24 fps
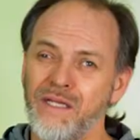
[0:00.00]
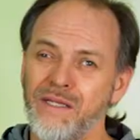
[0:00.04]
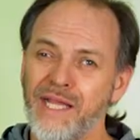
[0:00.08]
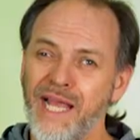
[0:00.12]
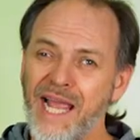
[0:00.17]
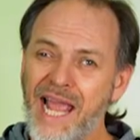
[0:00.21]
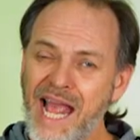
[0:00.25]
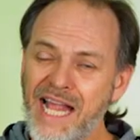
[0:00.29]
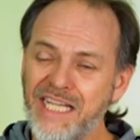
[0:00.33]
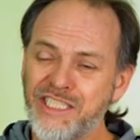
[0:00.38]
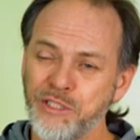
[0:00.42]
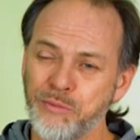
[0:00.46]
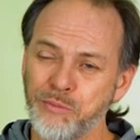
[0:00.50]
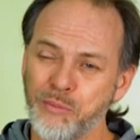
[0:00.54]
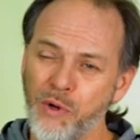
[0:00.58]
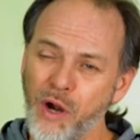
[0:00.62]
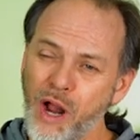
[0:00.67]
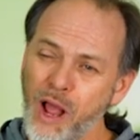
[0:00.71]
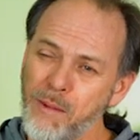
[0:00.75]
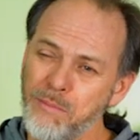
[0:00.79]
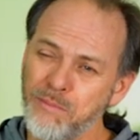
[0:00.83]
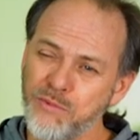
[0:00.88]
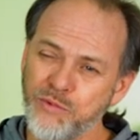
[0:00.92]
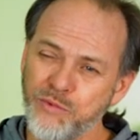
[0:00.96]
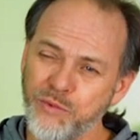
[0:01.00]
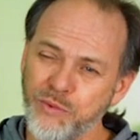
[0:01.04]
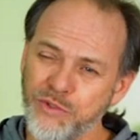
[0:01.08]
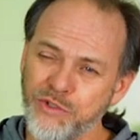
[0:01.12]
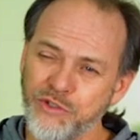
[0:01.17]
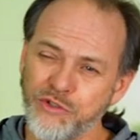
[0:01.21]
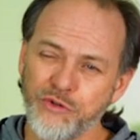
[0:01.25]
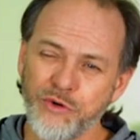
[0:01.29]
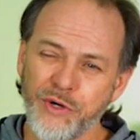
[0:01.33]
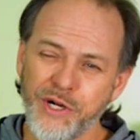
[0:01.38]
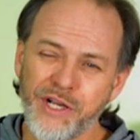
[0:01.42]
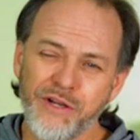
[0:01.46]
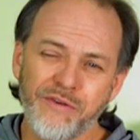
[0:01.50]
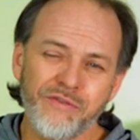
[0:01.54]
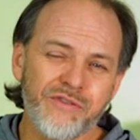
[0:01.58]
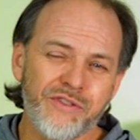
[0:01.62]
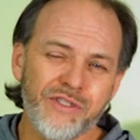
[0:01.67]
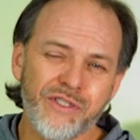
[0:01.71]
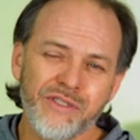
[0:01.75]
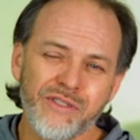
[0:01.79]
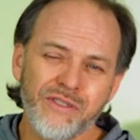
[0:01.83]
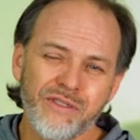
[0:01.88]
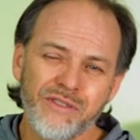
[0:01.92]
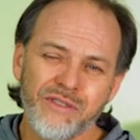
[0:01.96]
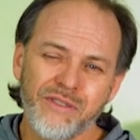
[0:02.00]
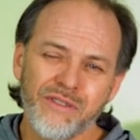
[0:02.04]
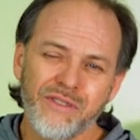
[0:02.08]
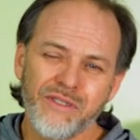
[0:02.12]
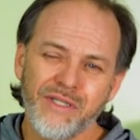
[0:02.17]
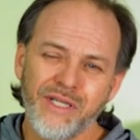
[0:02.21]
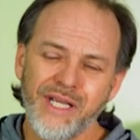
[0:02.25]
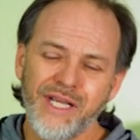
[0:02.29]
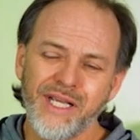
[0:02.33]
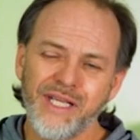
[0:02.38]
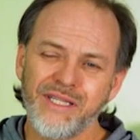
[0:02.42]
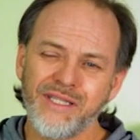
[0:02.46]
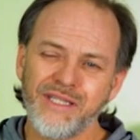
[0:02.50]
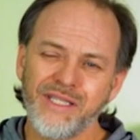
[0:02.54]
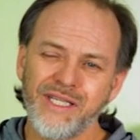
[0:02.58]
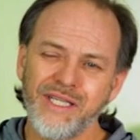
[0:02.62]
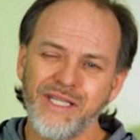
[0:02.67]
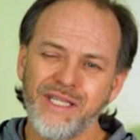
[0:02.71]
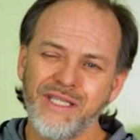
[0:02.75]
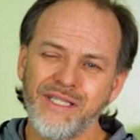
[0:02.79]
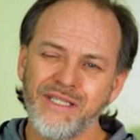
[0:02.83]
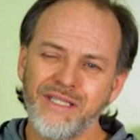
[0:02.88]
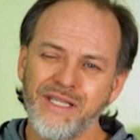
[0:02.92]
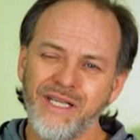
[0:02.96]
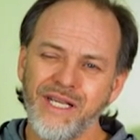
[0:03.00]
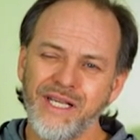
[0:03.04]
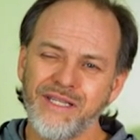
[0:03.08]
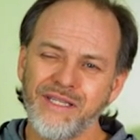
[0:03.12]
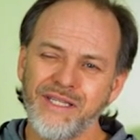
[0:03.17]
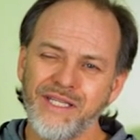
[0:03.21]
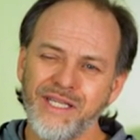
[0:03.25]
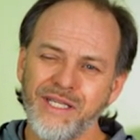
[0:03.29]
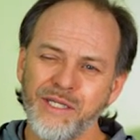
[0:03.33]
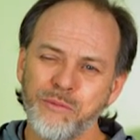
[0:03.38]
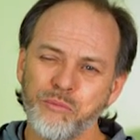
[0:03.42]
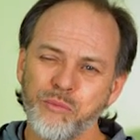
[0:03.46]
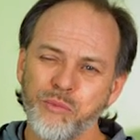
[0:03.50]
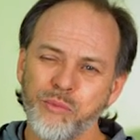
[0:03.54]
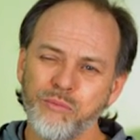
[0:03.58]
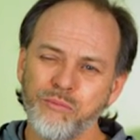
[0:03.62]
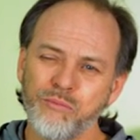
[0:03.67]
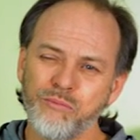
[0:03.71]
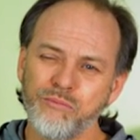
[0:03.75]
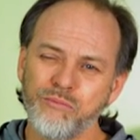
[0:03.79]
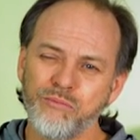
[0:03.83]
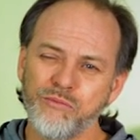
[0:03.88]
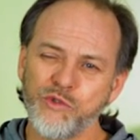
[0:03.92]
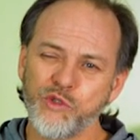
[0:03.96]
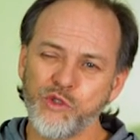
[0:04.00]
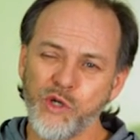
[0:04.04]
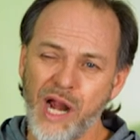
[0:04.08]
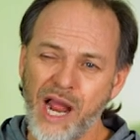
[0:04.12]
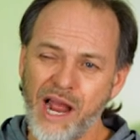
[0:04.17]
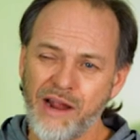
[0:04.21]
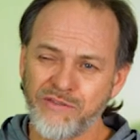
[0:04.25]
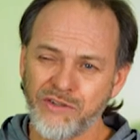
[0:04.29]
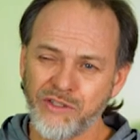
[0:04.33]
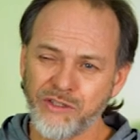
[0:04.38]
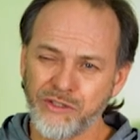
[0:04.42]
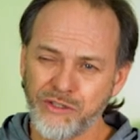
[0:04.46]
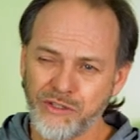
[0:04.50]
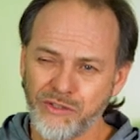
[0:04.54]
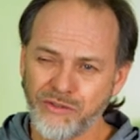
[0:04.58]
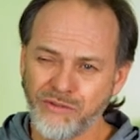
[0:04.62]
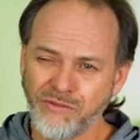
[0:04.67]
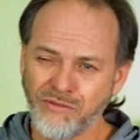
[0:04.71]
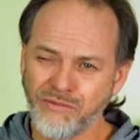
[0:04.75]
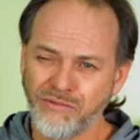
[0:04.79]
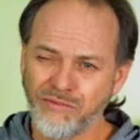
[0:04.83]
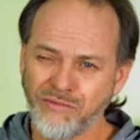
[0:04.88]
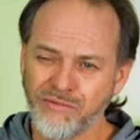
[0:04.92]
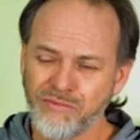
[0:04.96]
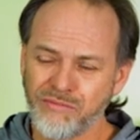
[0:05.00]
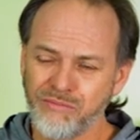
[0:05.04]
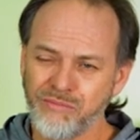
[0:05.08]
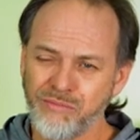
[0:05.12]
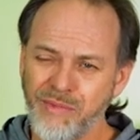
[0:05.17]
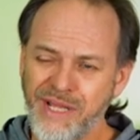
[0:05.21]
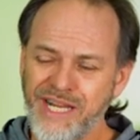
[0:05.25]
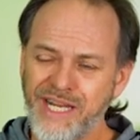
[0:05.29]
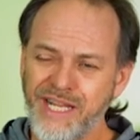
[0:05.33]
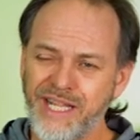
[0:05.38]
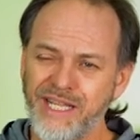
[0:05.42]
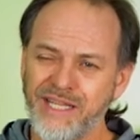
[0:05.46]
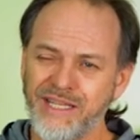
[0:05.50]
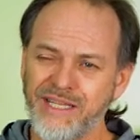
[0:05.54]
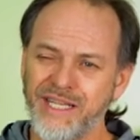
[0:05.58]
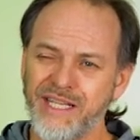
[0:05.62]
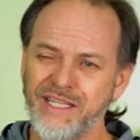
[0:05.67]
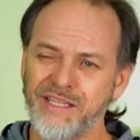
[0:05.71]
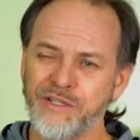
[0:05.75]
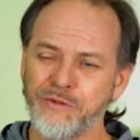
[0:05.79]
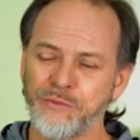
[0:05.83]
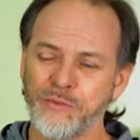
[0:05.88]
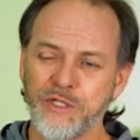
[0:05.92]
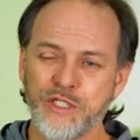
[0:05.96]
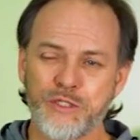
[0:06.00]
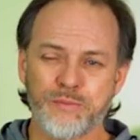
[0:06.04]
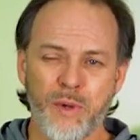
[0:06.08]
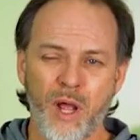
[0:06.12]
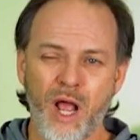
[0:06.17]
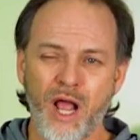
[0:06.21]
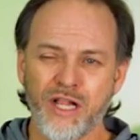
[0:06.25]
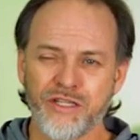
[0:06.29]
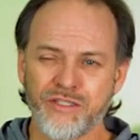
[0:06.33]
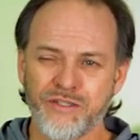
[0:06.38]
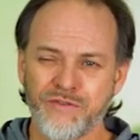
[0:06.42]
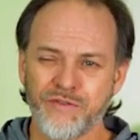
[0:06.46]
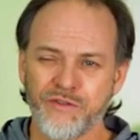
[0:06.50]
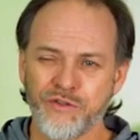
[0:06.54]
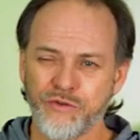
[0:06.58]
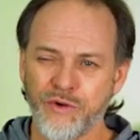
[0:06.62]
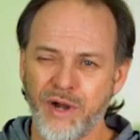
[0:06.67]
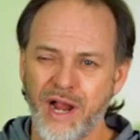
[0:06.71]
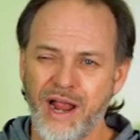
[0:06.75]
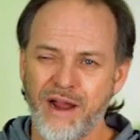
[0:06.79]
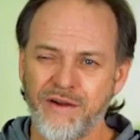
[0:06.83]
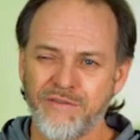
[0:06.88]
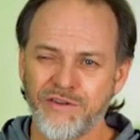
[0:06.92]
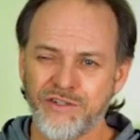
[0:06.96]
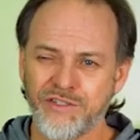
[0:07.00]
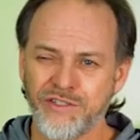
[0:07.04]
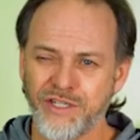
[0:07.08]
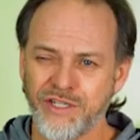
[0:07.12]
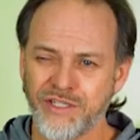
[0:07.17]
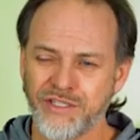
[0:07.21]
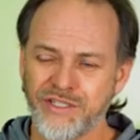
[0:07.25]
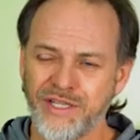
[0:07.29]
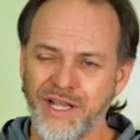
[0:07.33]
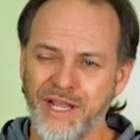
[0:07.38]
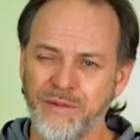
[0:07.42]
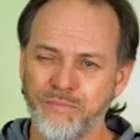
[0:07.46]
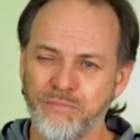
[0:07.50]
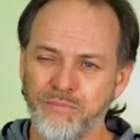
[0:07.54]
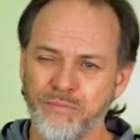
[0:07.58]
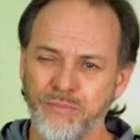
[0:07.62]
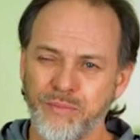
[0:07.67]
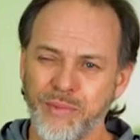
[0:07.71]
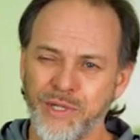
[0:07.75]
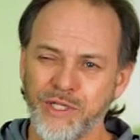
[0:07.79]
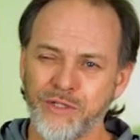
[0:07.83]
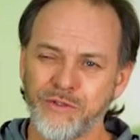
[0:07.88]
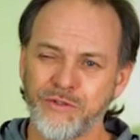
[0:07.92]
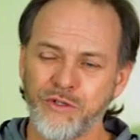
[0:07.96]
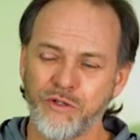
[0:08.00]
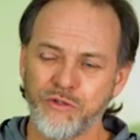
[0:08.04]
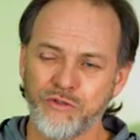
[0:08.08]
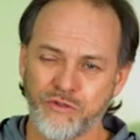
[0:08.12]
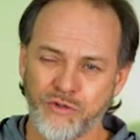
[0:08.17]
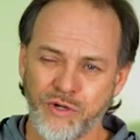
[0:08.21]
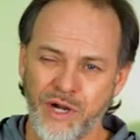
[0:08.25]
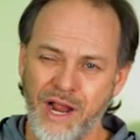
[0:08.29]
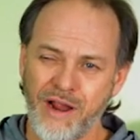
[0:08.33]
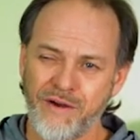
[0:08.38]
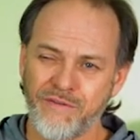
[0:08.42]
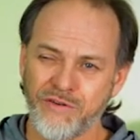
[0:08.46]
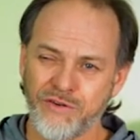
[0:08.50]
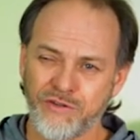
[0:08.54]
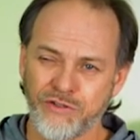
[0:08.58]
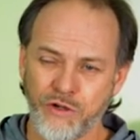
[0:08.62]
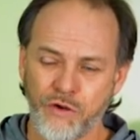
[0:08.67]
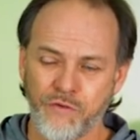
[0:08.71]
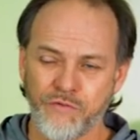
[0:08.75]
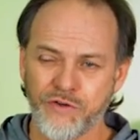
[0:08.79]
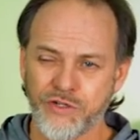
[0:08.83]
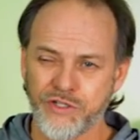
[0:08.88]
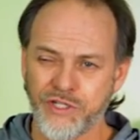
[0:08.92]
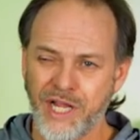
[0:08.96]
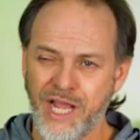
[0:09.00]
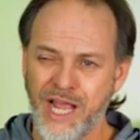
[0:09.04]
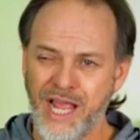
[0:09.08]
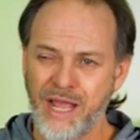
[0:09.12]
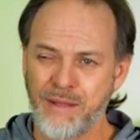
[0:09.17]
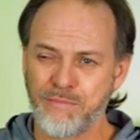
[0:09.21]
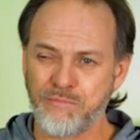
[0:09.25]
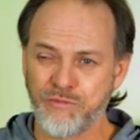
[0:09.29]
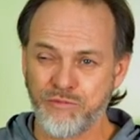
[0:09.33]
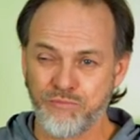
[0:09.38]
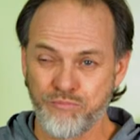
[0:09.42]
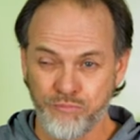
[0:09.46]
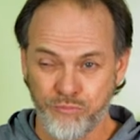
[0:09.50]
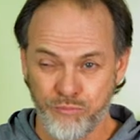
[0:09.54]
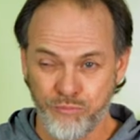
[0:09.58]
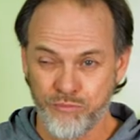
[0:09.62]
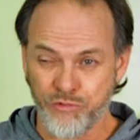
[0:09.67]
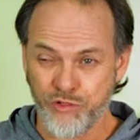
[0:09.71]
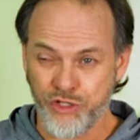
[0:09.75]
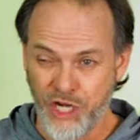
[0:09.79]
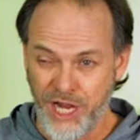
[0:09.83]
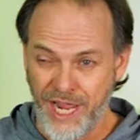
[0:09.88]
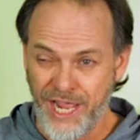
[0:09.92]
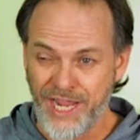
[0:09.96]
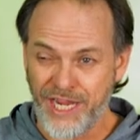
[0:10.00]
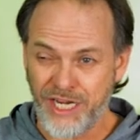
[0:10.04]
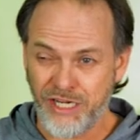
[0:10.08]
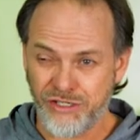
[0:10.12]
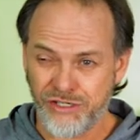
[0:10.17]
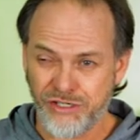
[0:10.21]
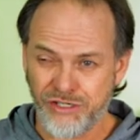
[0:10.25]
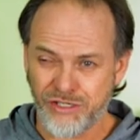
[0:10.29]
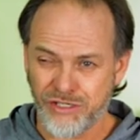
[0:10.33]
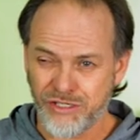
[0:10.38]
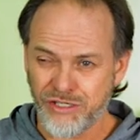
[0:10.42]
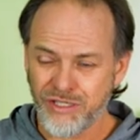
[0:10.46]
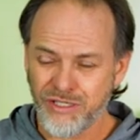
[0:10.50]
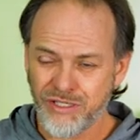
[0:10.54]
They had some problems with drift in the, in the drivers, meaning that the response of the drivers as they built those drivers over time changed.